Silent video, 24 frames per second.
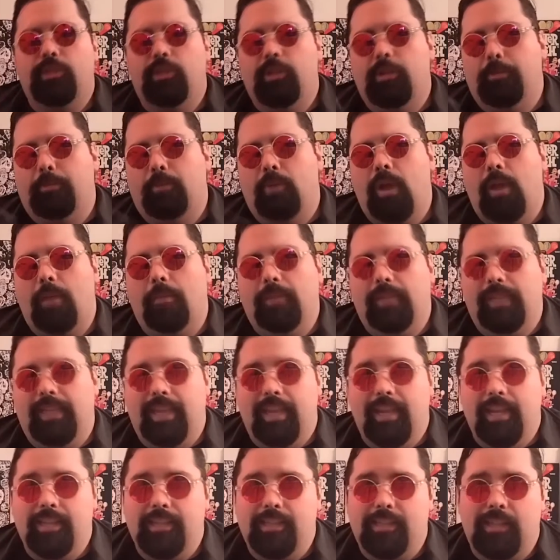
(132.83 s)
you could probably
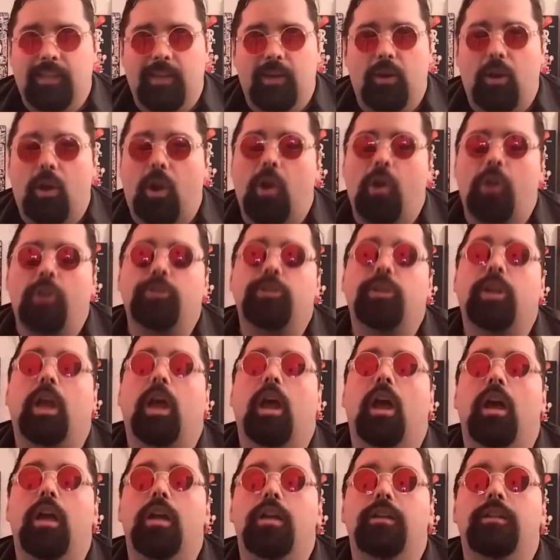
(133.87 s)
guess, there are
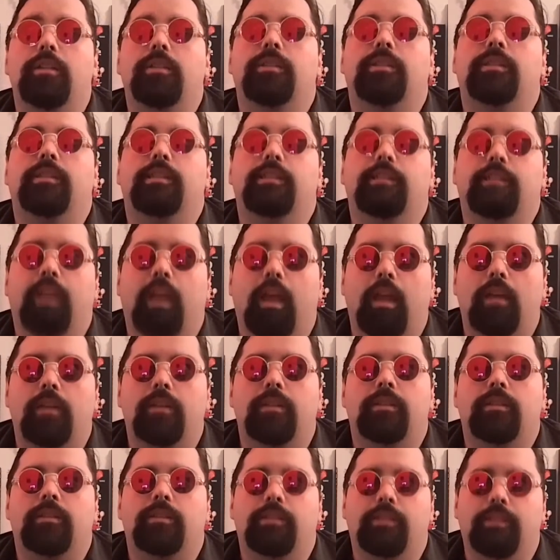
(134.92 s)
tons and
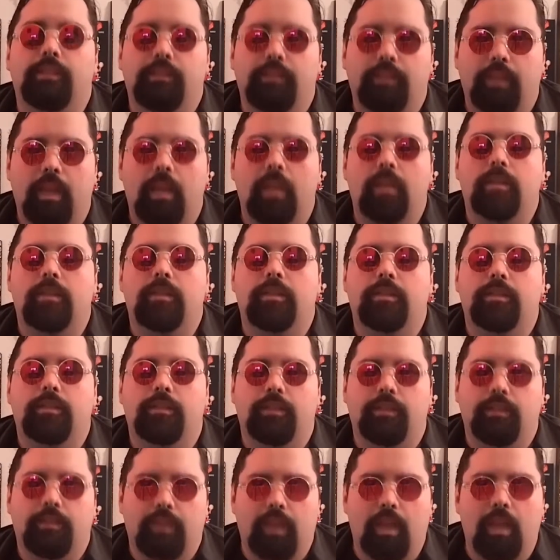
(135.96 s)
tons and tons
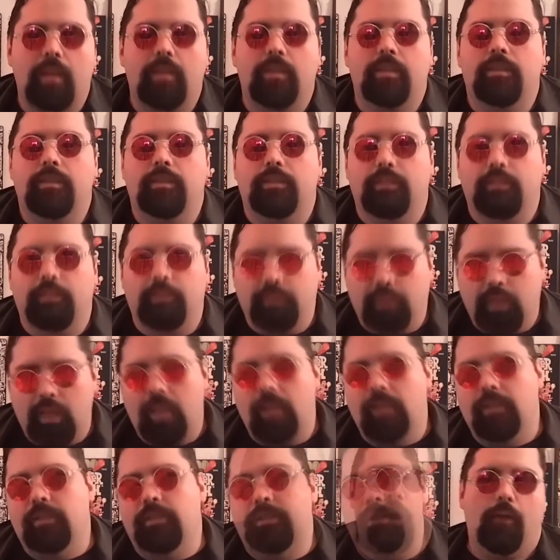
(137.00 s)
and tons and
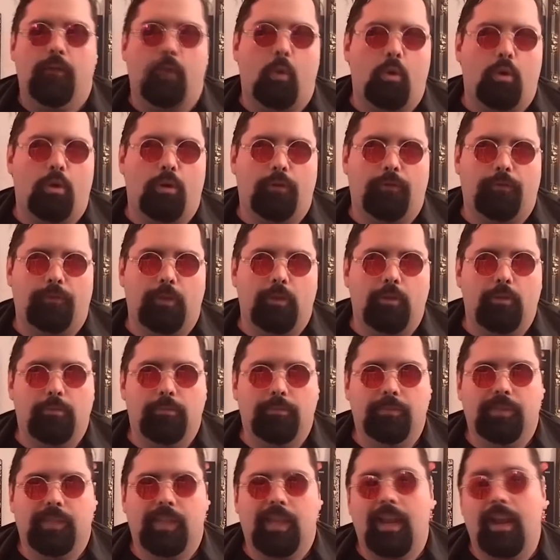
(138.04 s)
tons of horror
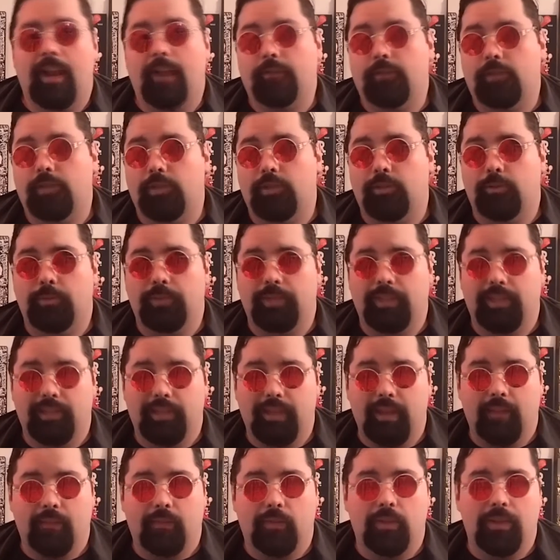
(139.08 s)
films that have to do with the
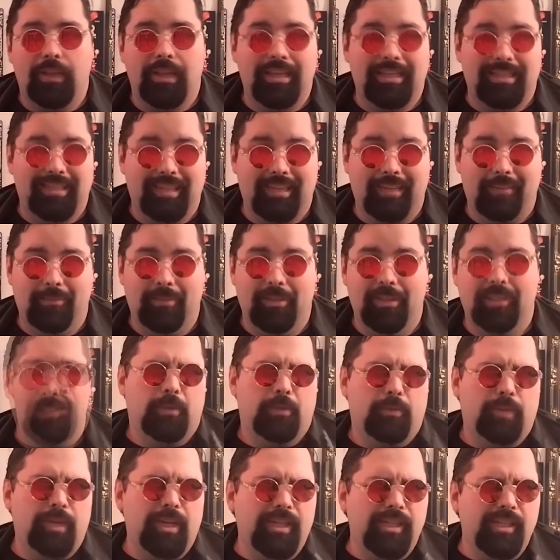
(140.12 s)
devil indeed. But
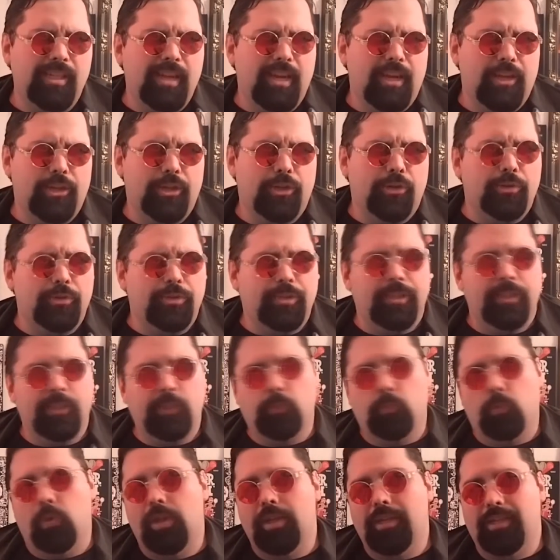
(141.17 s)
the reason I chose
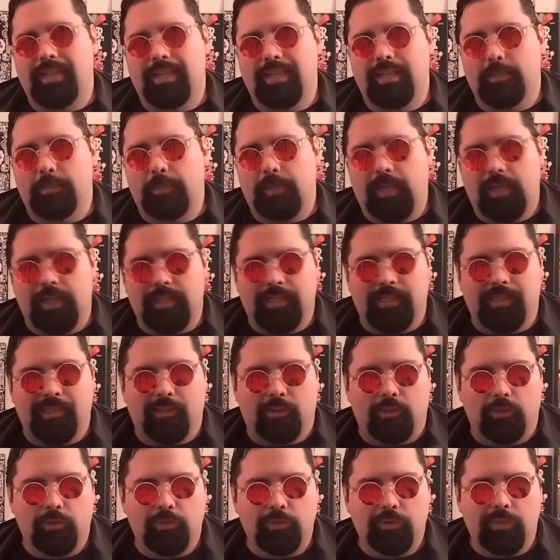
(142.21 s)
this one is because it's
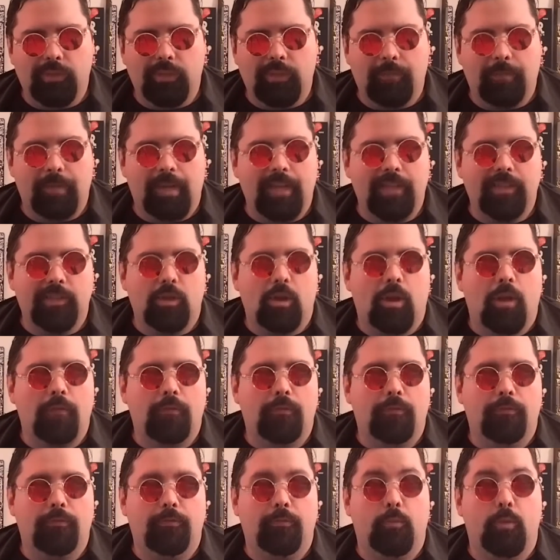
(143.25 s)
loosely based off
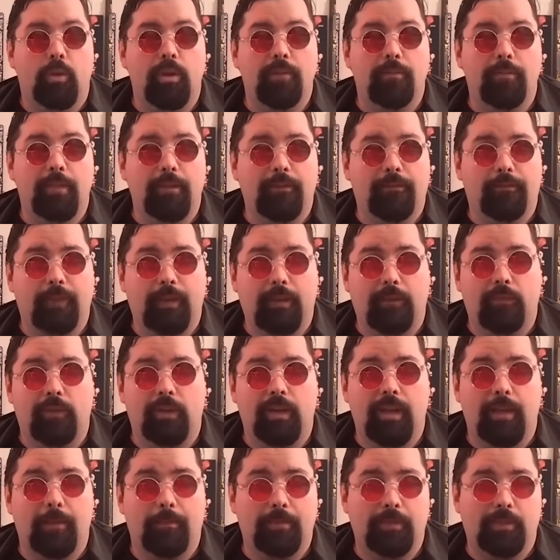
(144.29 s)
of one of my
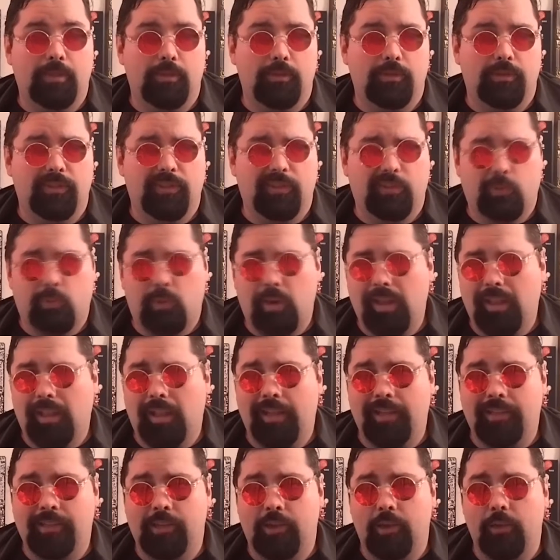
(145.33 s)
favorite episodes of The
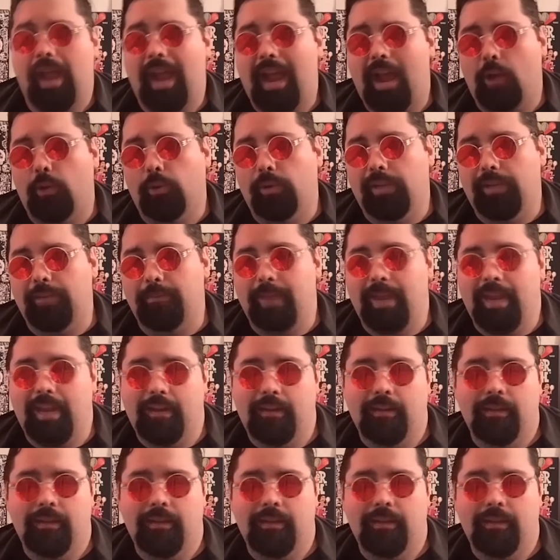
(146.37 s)
Twilight Zone, Howling Man